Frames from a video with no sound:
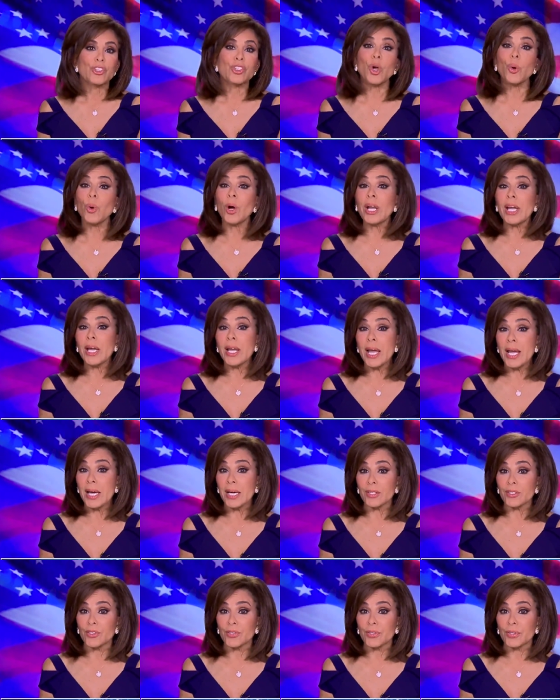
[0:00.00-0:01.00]
So I
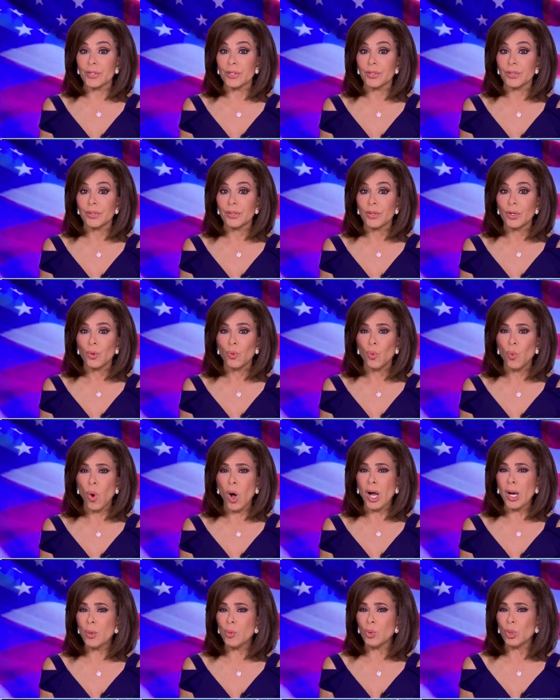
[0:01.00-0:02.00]
ask,
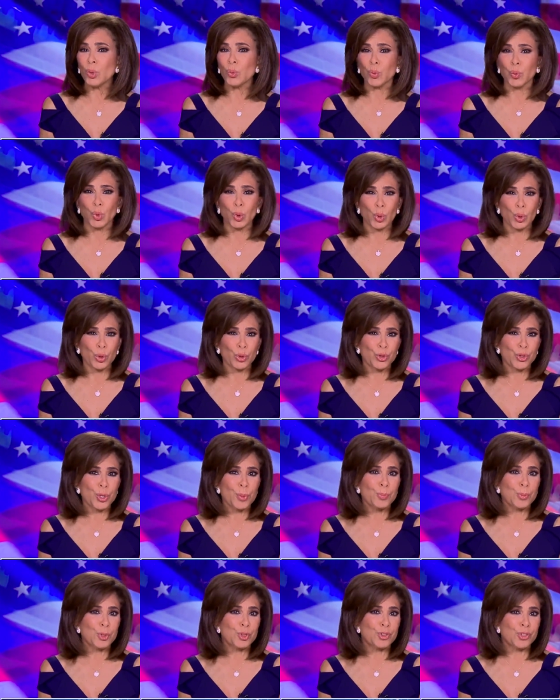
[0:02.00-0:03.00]
why were rules
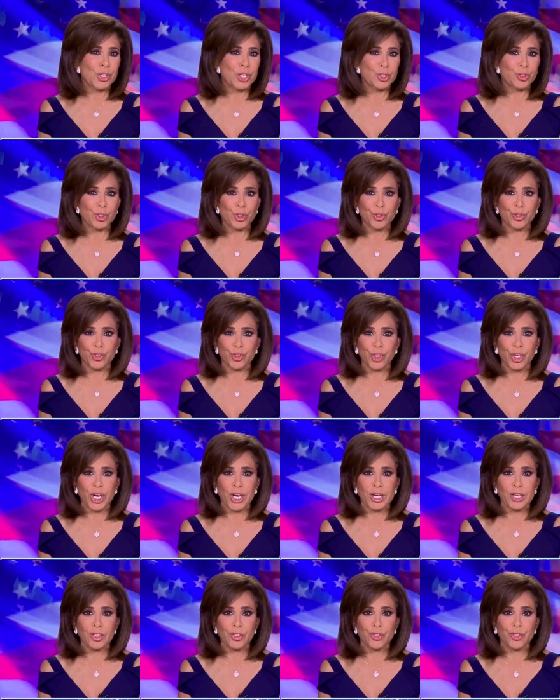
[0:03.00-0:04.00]
and procedures
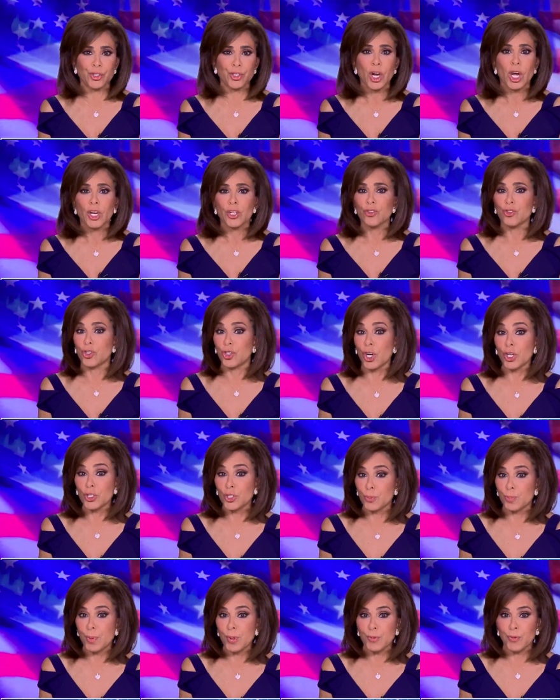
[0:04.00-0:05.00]
changed
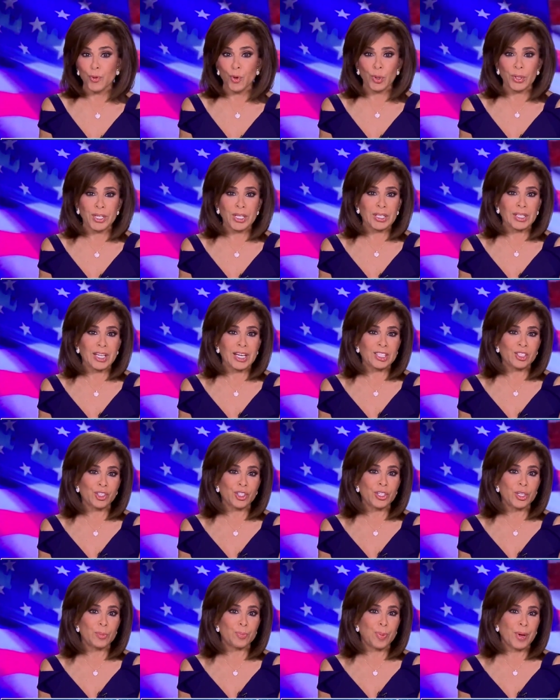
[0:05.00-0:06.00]
just before the
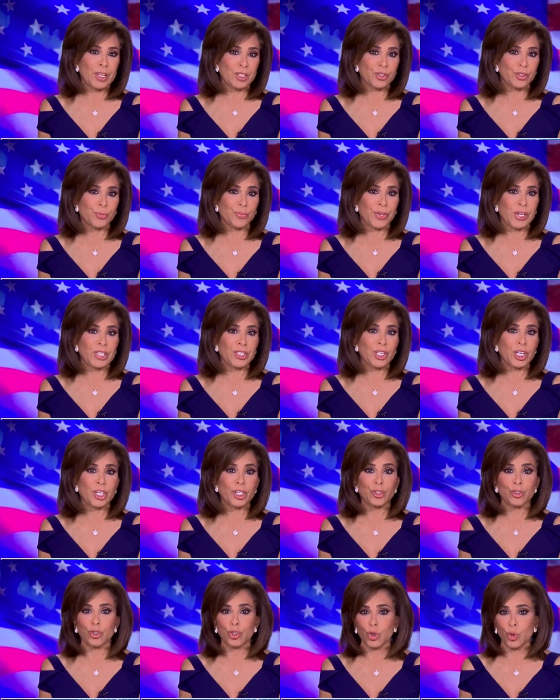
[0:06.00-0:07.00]
election in Pennsylvania
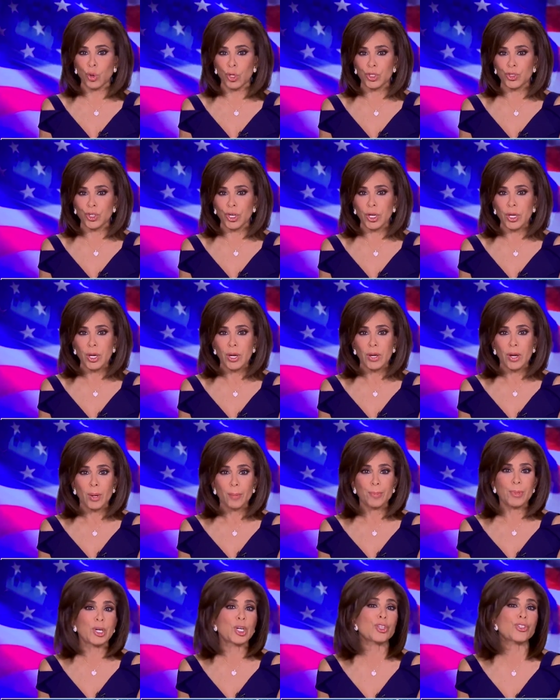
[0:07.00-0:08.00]
and Georgia
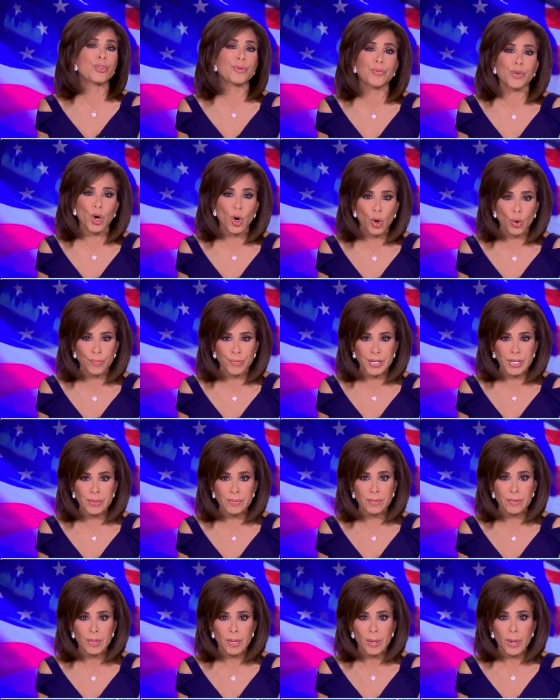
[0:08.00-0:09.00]
because of
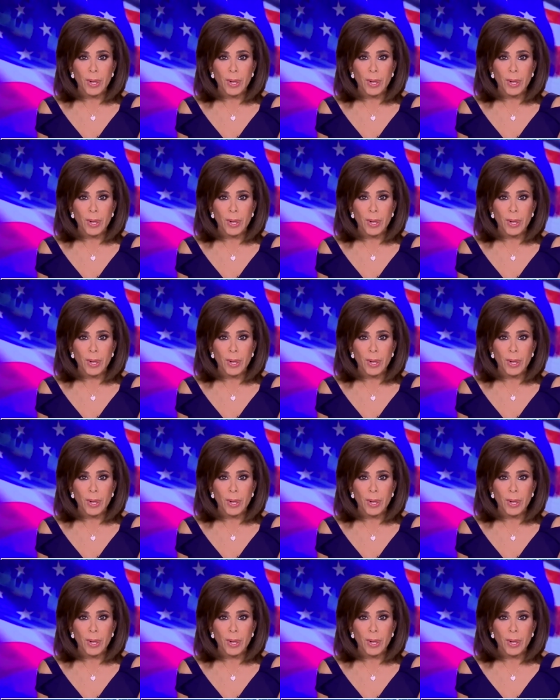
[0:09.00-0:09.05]
COVID?